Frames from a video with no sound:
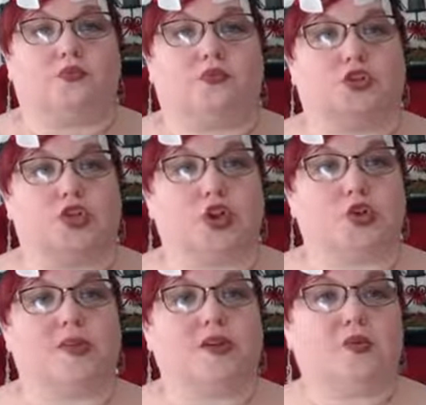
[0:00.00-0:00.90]

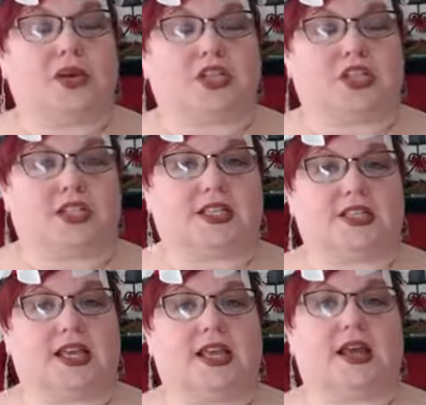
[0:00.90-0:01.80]
newbie witches
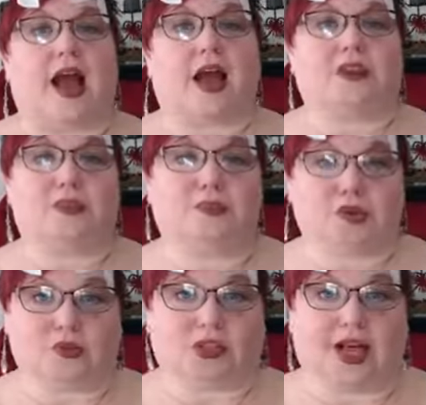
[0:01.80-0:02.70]
out of the
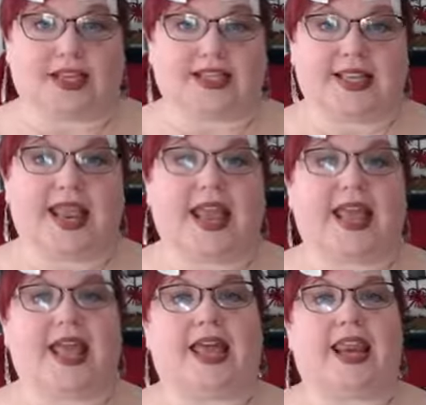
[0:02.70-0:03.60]
broom closet
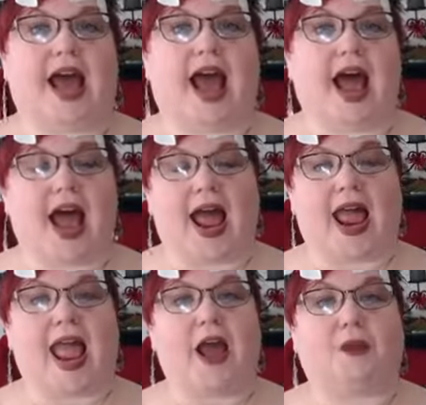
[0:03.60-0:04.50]
and I
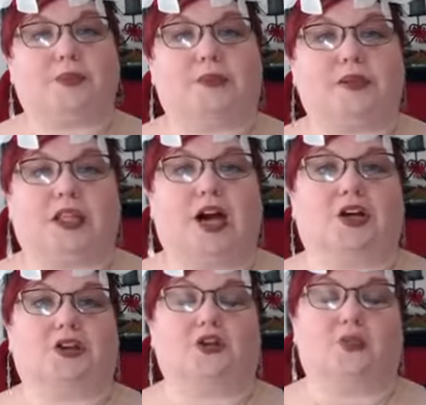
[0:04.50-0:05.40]
help them
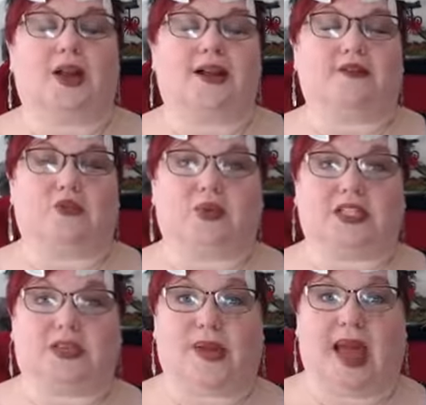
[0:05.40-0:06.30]
along their way of their
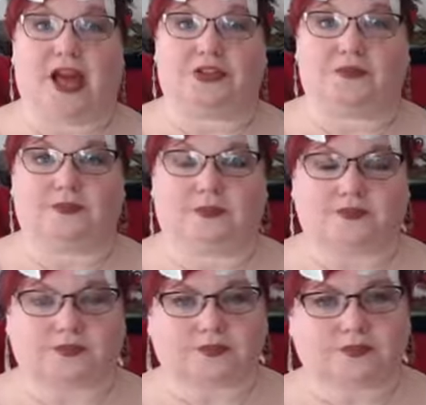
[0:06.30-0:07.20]
witchy path.
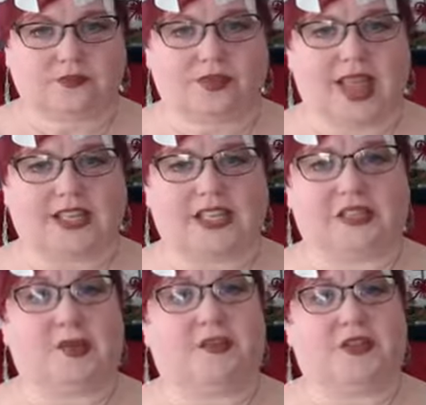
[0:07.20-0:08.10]
I teach
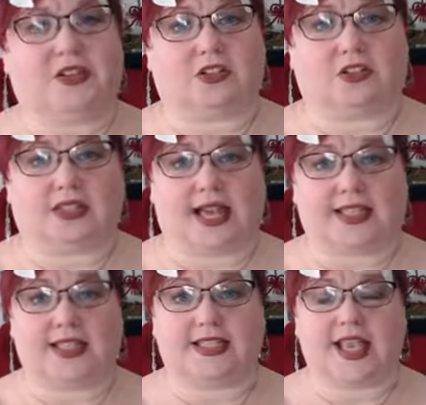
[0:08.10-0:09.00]
metaphysical
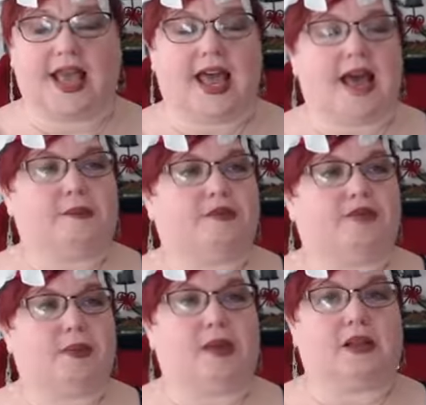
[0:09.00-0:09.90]
classes. I'm a
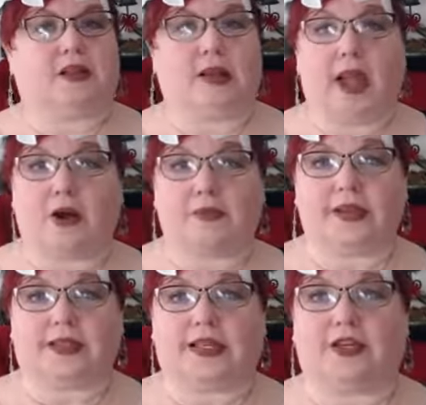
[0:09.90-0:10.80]
female
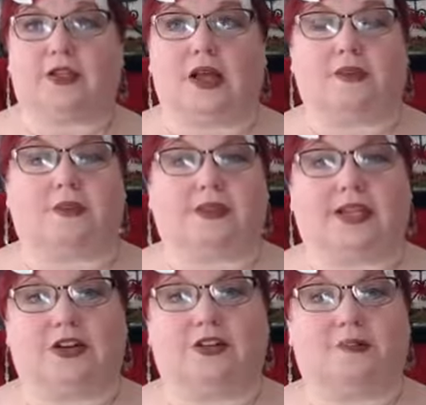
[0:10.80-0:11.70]
empowerment leader, I'm um,
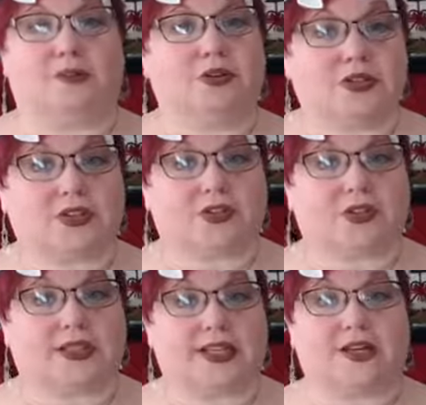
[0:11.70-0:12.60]
leader, a moon circle
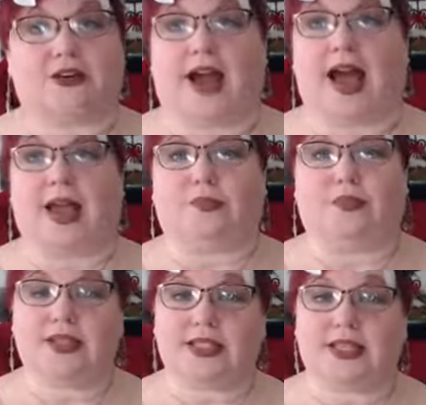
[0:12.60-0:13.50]
leader, a high
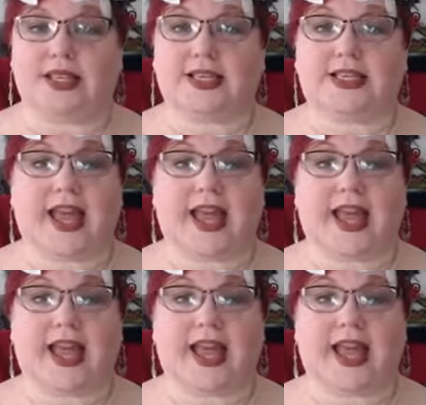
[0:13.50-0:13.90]
priestess,